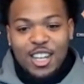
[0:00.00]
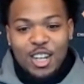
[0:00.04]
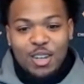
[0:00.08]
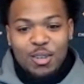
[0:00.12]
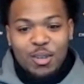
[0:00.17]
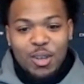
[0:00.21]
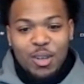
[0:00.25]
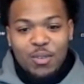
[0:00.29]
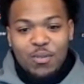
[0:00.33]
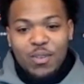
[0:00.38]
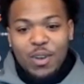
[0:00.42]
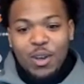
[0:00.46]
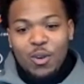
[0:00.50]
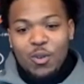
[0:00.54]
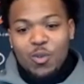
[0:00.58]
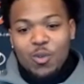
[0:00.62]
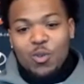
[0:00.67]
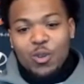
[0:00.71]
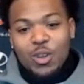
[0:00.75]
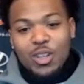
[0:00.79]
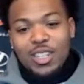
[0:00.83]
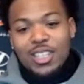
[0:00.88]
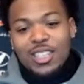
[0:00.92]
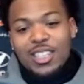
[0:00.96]
It felt
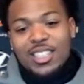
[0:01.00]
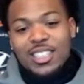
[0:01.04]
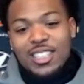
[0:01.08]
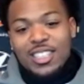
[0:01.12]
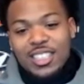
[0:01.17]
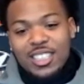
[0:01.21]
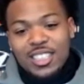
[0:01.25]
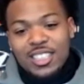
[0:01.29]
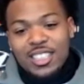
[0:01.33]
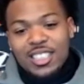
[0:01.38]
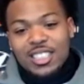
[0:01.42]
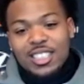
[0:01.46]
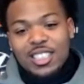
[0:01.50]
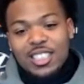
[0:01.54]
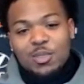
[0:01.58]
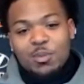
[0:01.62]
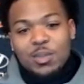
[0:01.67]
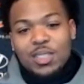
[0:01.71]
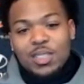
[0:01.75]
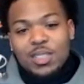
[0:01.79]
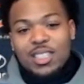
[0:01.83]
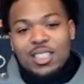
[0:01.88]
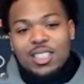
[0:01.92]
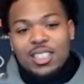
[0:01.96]
really good just
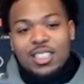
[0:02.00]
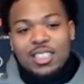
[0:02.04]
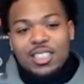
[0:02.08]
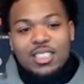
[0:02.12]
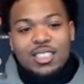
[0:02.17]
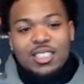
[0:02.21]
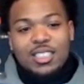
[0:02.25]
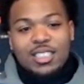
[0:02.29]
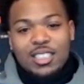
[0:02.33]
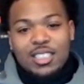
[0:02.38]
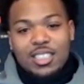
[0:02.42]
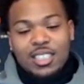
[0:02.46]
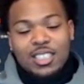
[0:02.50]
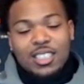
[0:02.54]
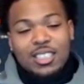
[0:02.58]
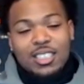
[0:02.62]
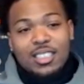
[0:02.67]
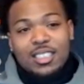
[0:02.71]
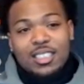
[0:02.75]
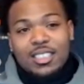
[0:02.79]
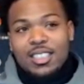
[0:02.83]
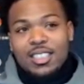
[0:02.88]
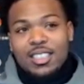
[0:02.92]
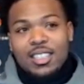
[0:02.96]
because
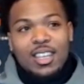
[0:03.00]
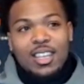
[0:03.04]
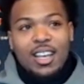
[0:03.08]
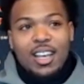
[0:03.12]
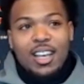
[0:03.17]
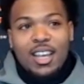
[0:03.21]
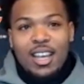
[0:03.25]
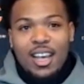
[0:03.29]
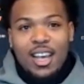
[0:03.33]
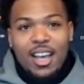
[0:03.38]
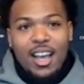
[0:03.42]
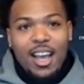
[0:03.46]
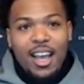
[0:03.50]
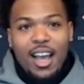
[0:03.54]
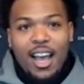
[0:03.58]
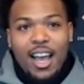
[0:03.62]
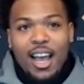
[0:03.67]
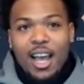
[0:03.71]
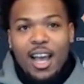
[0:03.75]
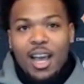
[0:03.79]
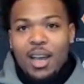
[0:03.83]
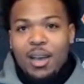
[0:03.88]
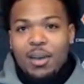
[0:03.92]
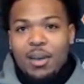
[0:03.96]

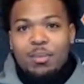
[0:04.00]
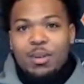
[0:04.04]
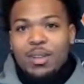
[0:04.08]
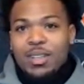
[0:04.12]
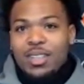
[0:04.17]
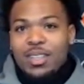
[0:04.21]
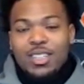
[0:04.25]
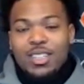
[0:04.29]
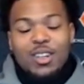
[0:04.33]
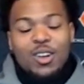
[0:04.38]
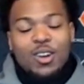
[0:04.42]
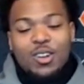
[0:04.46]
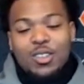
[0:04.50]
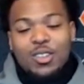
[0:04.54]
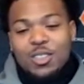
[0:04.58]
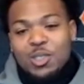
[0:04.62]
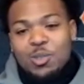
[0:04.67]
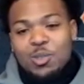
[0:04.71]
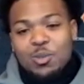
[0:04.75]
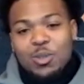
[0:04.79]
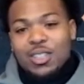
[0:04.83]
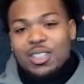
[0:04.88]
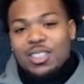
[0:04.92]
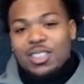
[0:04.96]
I put in all
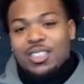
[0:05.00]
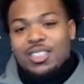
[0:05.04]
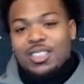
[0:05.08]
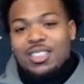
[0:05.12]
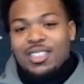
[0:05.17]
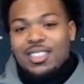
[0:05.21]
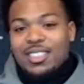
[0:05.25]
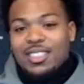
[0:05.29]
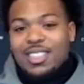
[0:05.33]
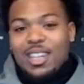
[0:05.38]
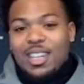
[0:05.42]
this work since I